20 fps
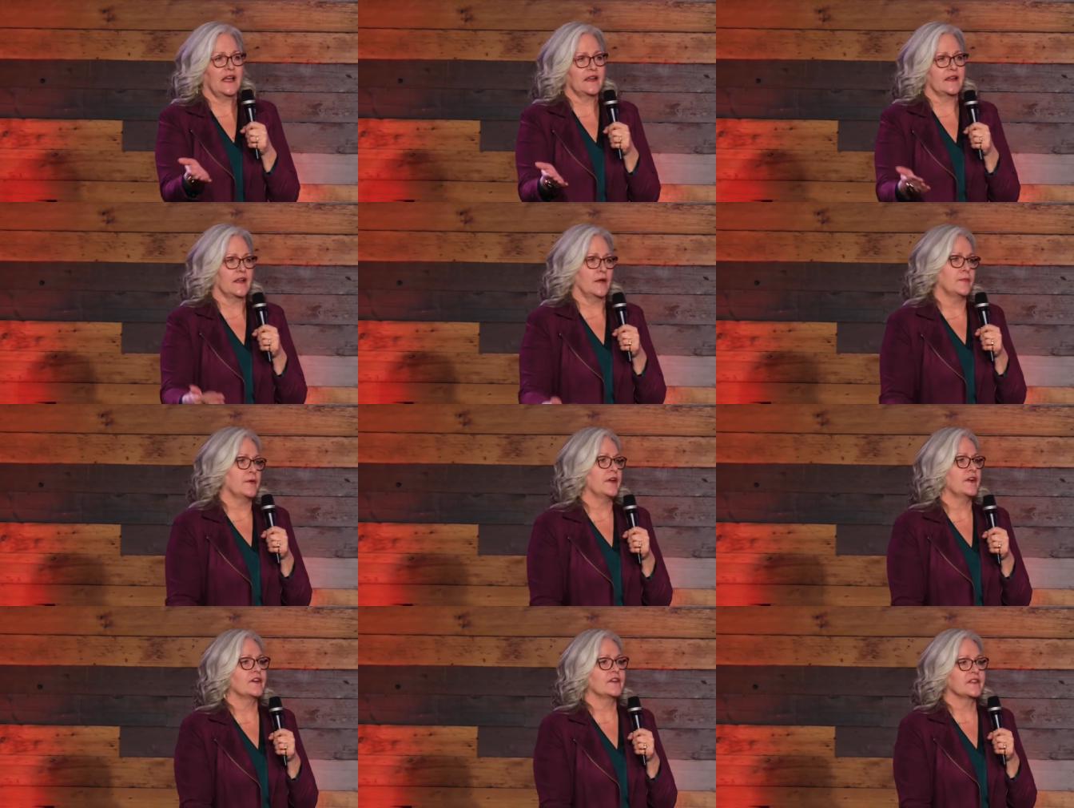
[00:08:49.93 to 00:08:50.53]

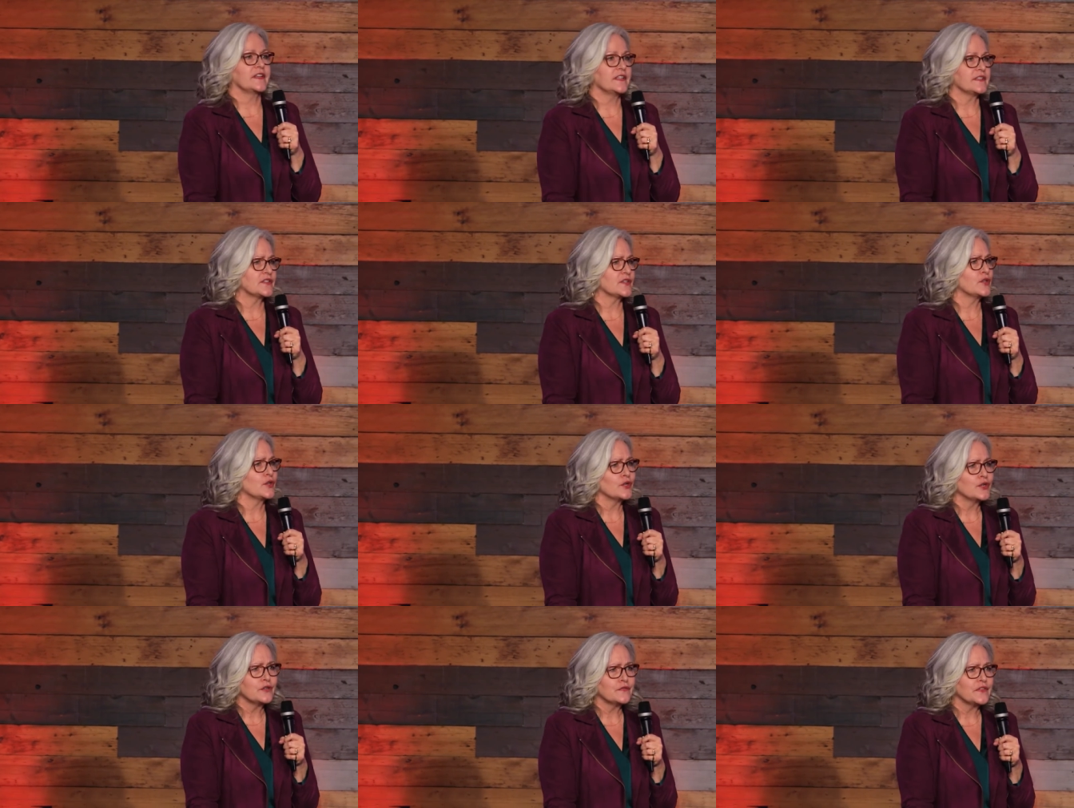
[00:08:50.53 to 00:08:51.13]
Apparently it's a
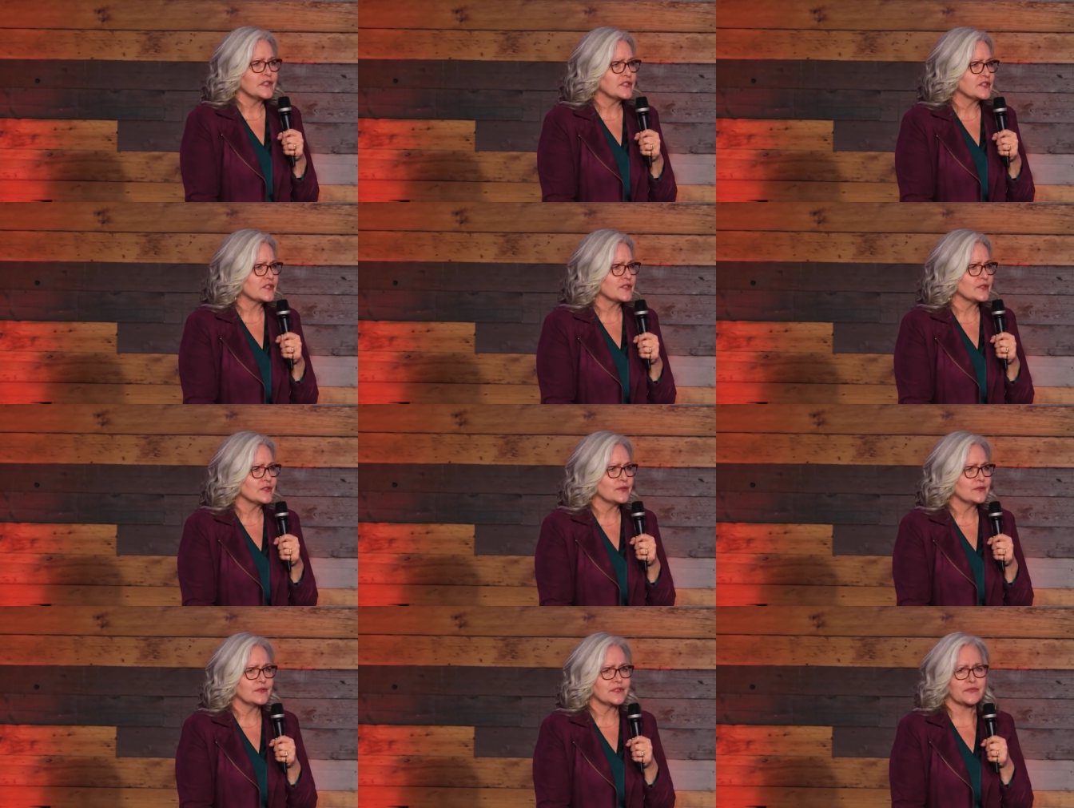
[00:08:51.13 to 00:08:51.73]
nerve
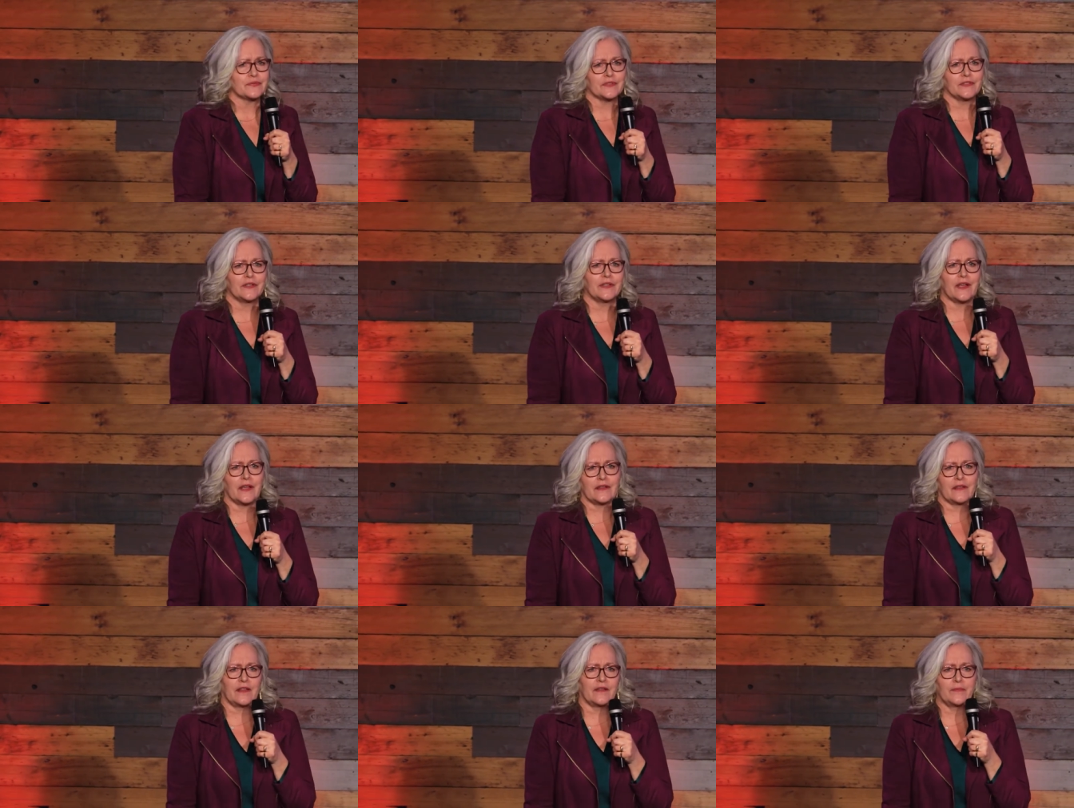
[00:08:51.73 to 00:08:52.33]
issue. It's really
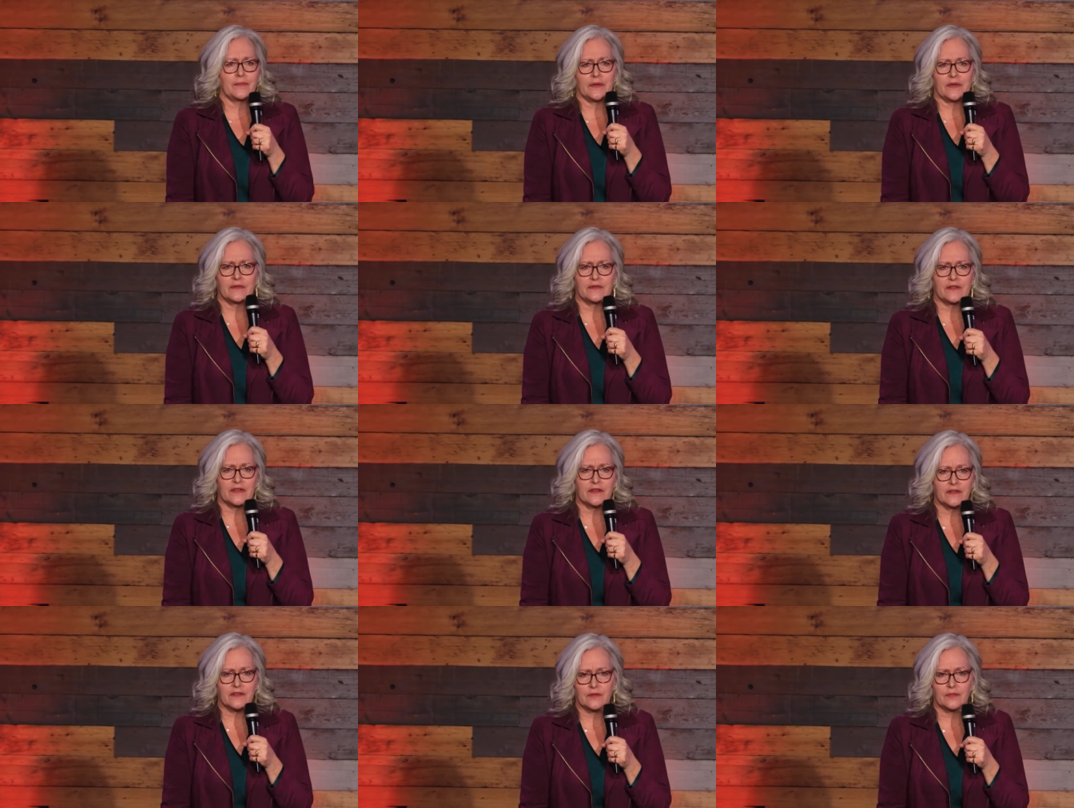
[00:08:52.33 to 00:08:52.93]
not that big deal,